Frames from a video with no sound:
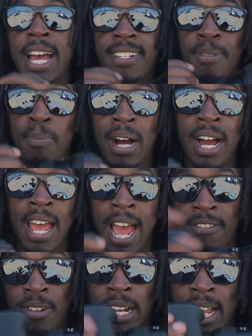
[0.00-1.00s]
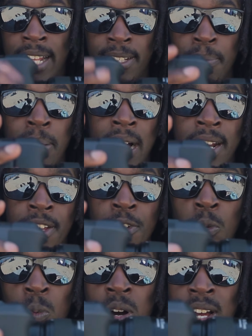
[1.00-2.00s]
had to buy after I got the body
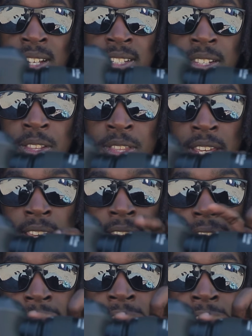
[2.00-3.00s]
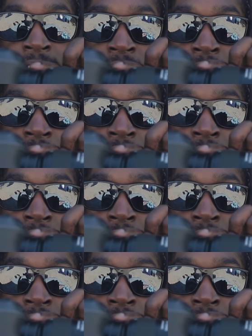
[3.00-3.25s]
was the EF